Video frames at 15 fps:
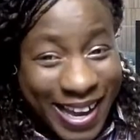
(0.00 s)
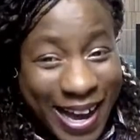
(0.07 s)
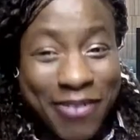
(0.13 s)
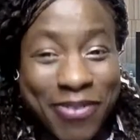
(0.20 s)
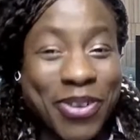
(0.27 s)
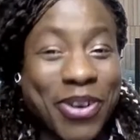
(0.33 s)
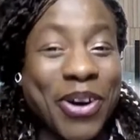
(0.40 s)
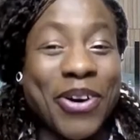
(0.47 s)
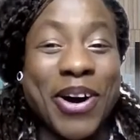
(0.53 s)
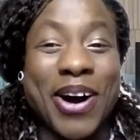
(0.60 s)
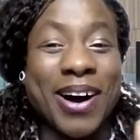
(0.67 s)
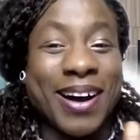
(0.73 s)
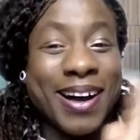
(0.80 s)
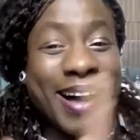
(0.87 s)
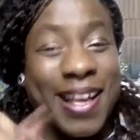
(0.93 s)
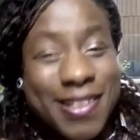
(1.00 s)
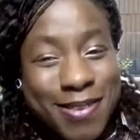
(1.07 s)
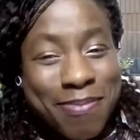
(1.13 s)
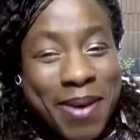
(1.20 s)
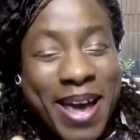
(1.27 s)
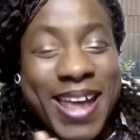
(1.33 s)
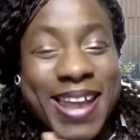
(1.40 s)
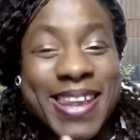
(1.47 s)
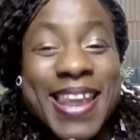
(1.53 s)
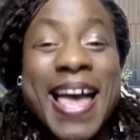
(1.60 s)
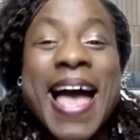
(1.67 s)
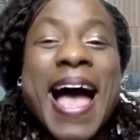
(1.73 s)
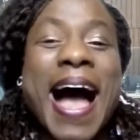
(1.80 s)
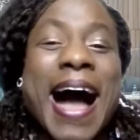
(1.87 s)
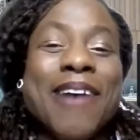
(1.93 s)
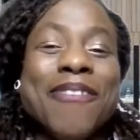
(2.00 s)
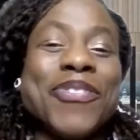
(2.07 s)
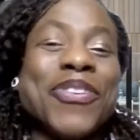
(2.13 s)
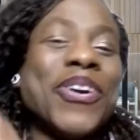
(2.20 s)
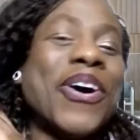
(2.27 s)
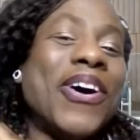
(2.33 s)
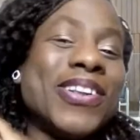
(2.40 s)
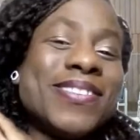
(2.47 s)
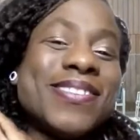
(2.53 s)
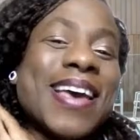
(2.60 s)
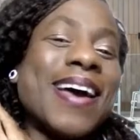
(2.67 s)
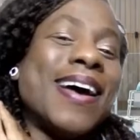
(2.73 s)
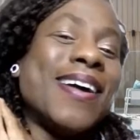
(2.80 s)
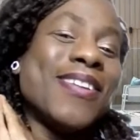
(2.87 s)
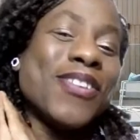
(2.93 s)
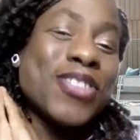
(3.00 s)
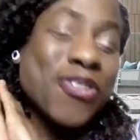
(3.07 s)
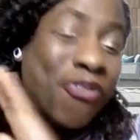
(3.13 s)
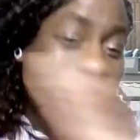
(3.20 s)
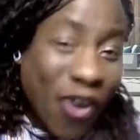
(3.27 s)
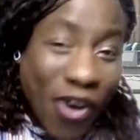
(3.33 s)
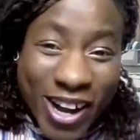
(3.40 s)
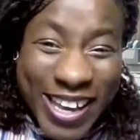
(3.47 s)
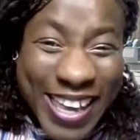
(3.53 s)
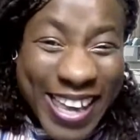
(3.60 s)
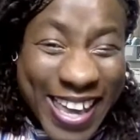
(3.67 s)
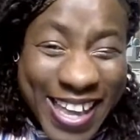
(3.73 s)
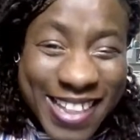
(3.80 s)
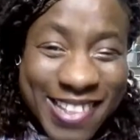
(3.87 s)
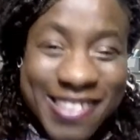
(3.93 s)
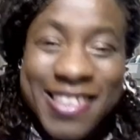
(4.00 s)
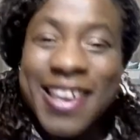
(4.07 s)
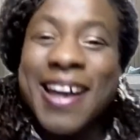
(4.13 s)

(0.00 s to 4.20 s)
I've got a husband, I've got 4 kids.